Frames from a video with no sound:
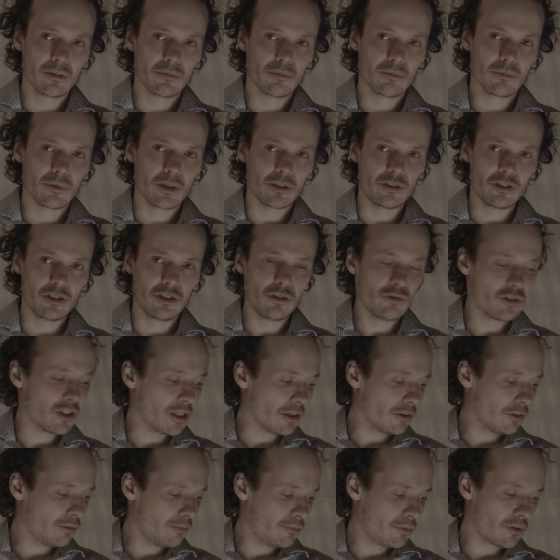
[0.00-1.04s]
Why did you
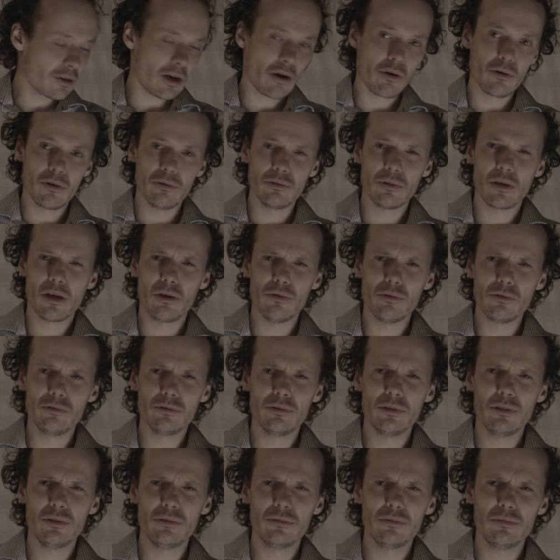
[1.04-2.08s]
tell them? How old
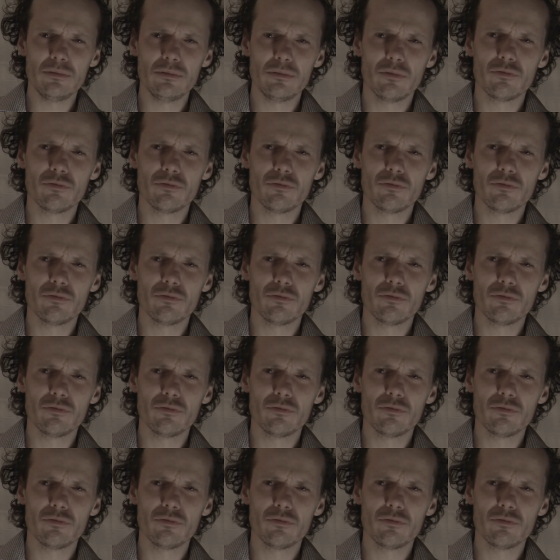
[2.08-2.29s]
are you?